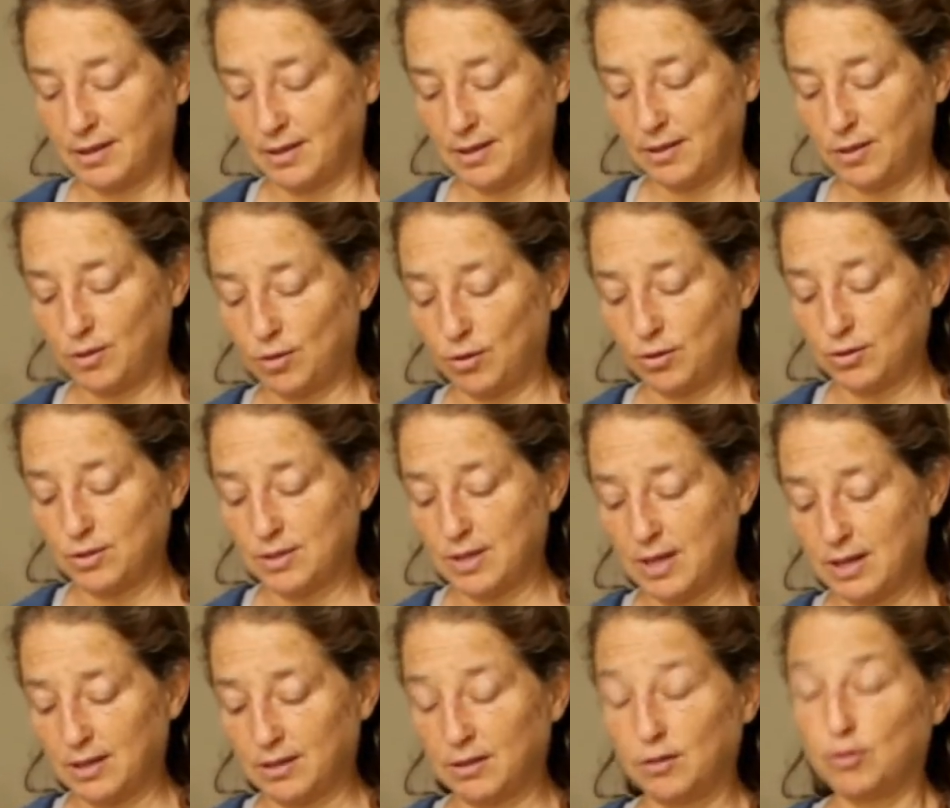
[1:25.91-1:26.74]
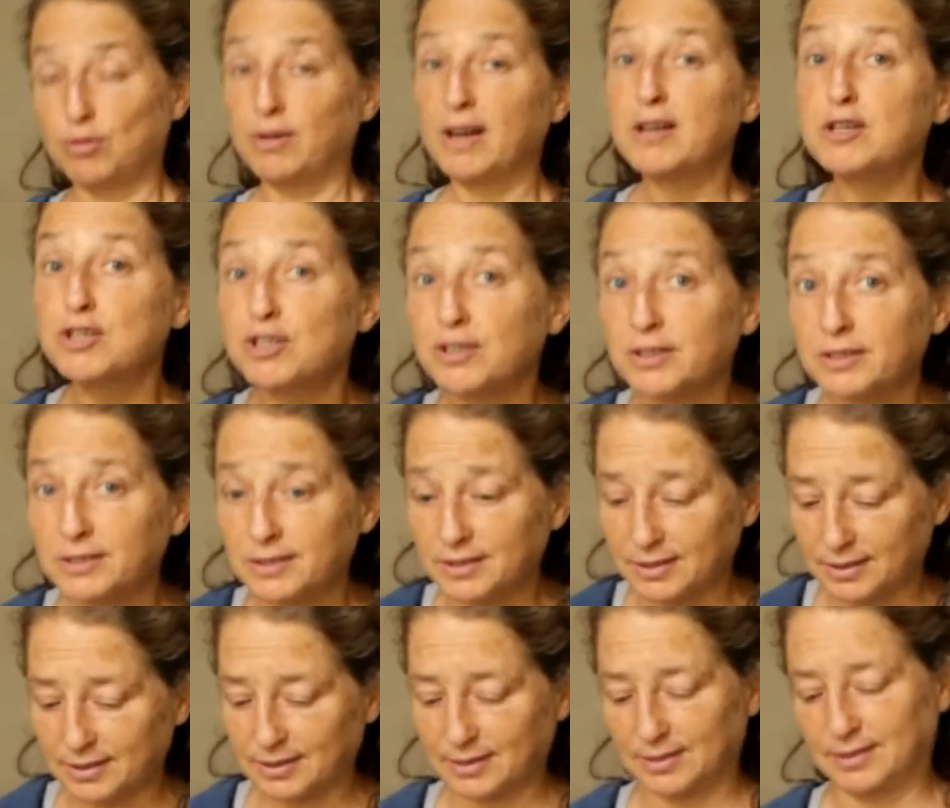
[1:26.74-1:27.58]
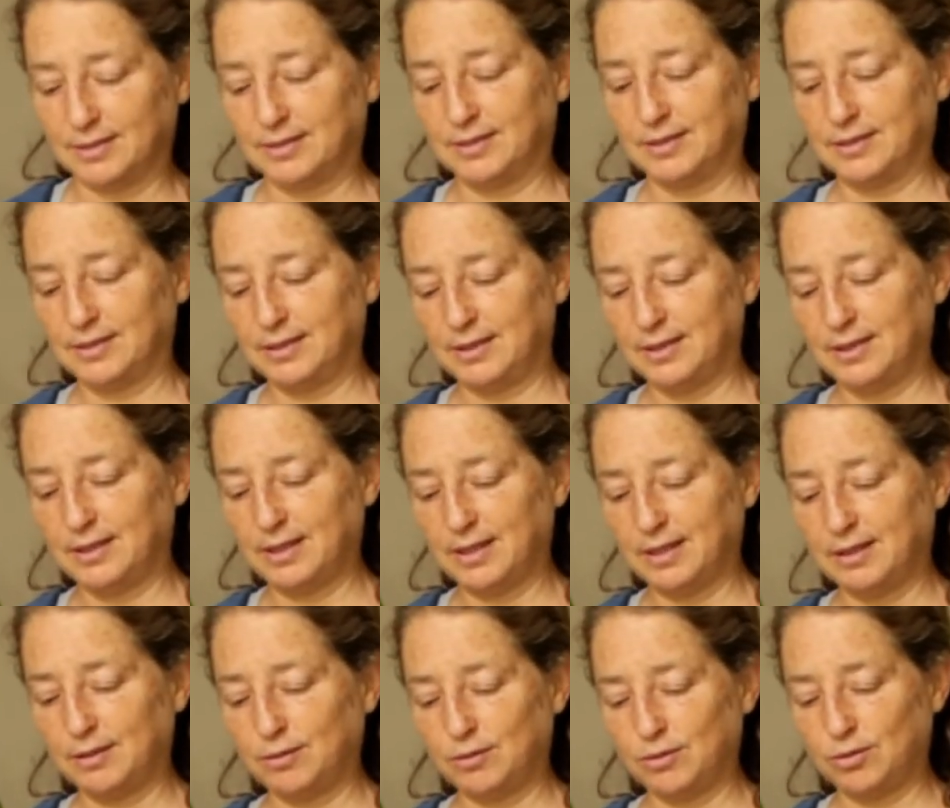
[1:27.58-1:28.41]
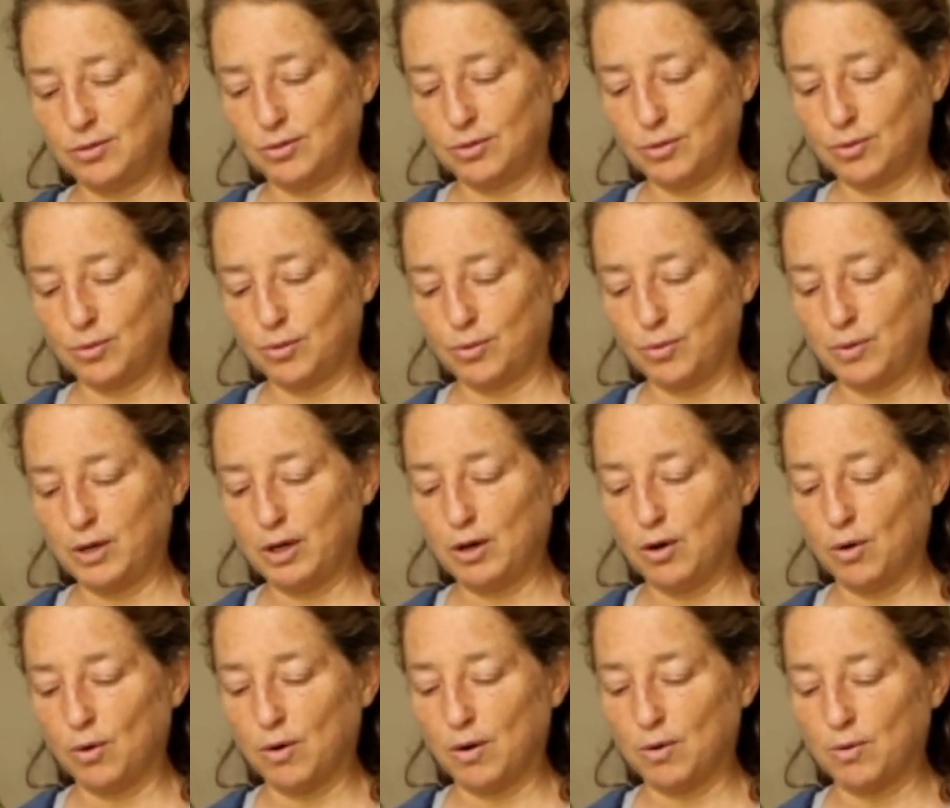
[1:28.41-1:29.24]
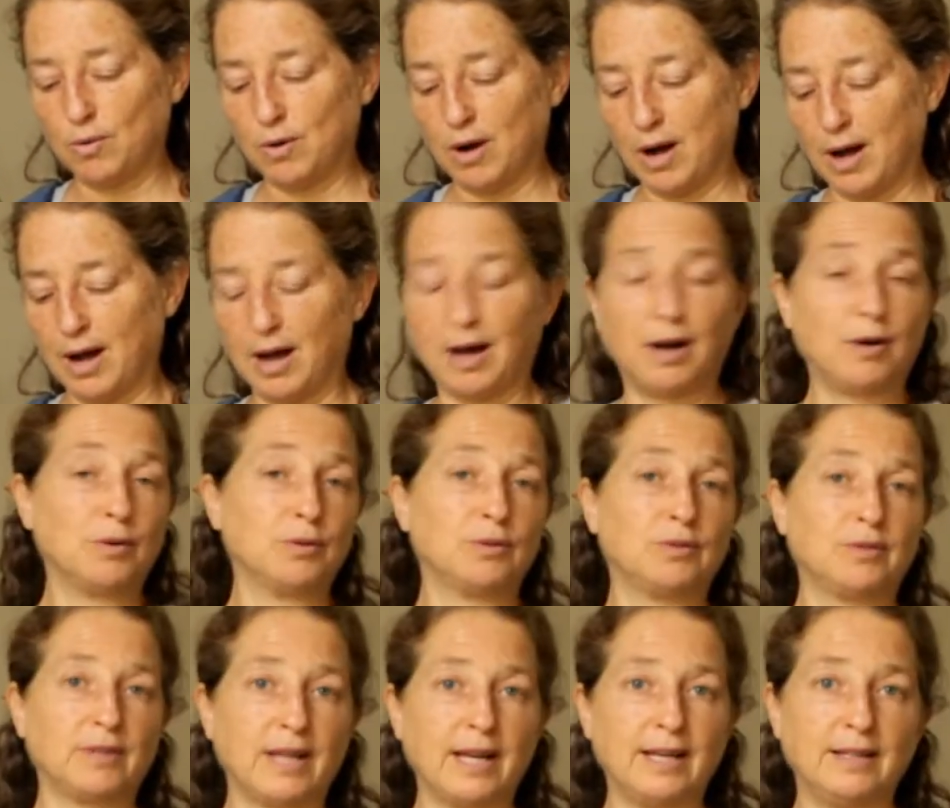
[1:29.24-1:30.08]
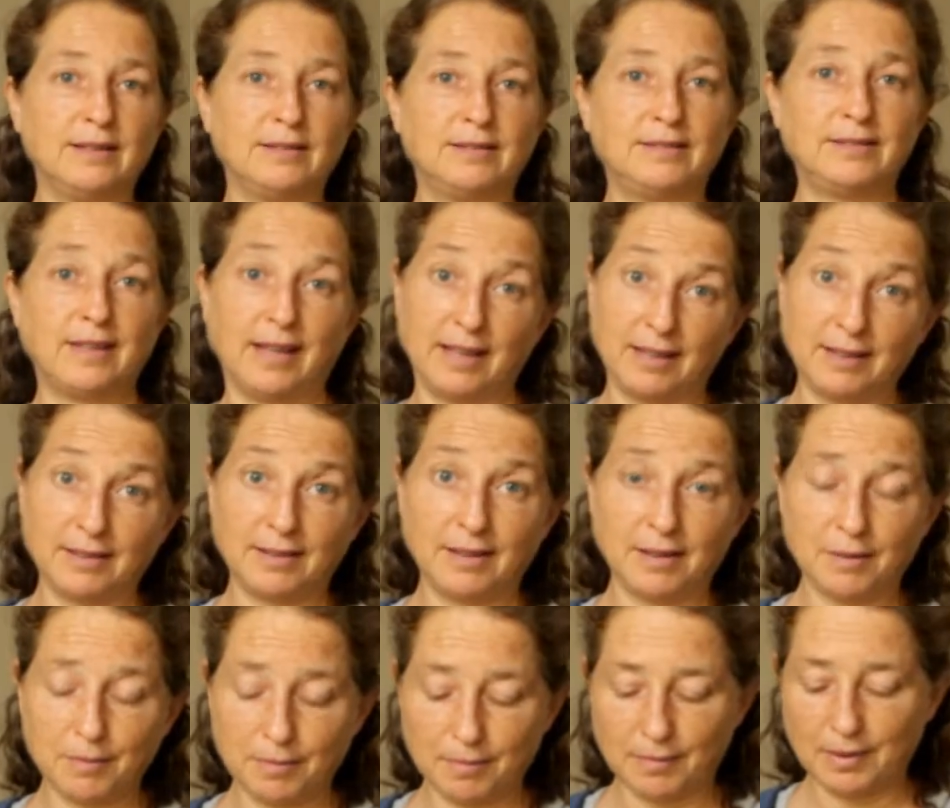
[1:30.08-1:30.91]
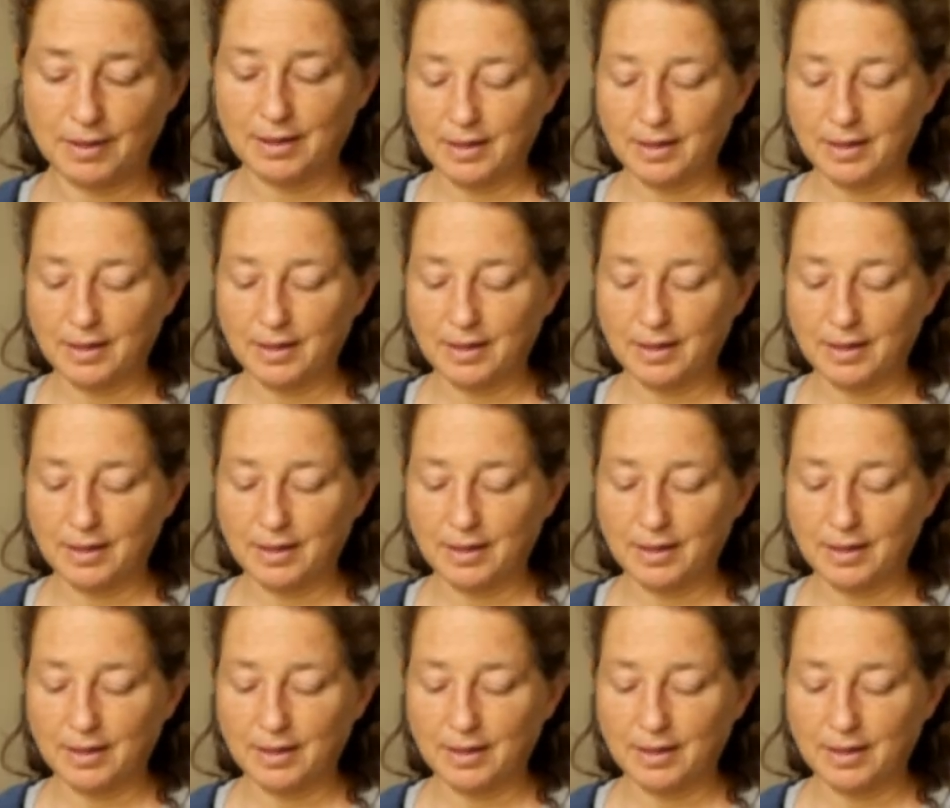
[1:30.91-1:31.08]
Those are treasures that we go out and take them,